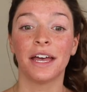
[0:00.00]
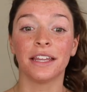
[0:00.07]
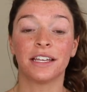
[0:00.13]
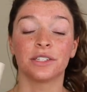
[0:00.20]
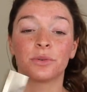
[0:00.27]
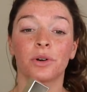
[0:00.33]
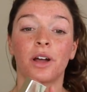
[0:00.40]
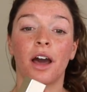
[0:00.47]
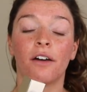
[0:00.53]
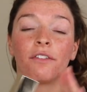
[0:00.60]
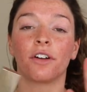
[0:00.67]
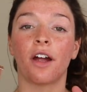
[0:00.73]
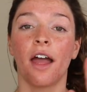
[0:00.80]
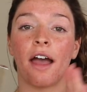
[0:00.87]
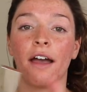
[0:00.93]
This will
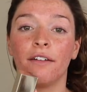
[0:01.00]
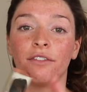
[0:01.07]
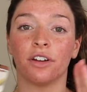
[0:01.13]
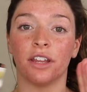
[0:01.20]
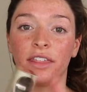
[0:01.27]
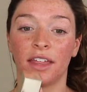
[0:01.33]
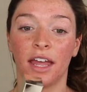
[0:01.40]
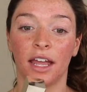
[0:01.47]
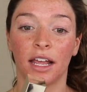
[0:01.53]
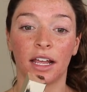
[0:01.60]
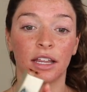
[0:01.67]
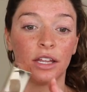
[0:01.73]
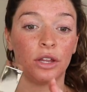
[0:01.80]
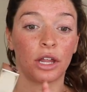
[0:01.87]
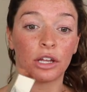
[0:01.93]
cover
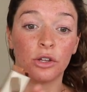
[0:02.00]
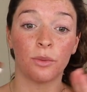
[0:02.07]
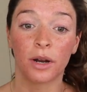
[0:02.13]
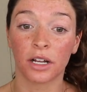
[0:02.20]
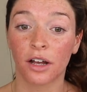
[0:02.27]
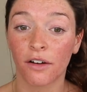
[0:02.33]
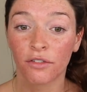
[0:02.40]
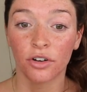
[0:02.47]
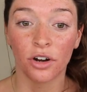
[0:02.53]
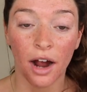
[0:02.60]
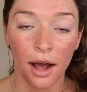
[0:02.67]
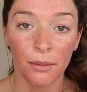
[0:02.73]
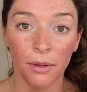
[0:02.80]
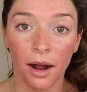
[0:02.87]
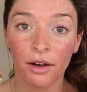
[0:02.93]
everything. You, like you want to cover your
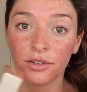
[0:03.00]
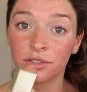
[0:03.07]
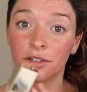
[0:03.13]
eyebrows?